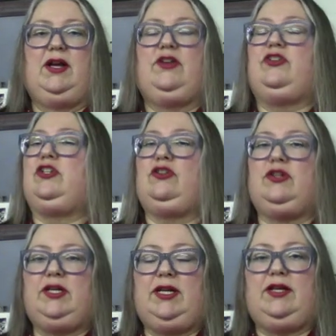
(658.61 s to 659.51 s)
Just
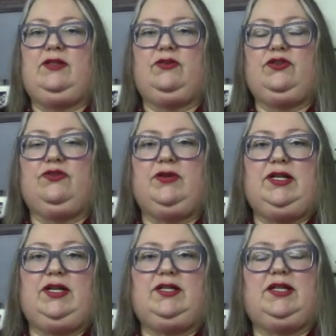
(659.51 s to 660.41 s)
look in those
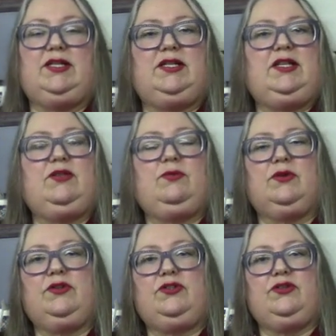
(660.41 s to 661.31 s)
treaties and see the
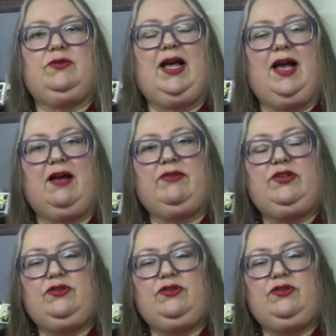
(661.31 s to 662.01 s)
words to have and